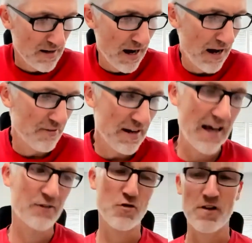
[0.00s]
I haven't
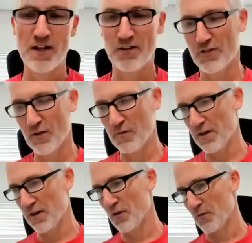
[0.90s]
asked you this, so
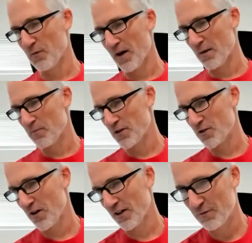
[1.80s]
I don't want to put
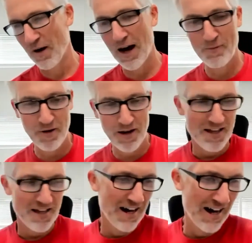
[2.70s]
you on the spot, but
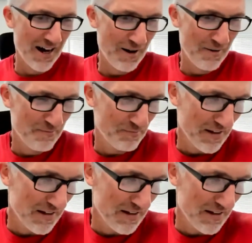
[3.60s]
um,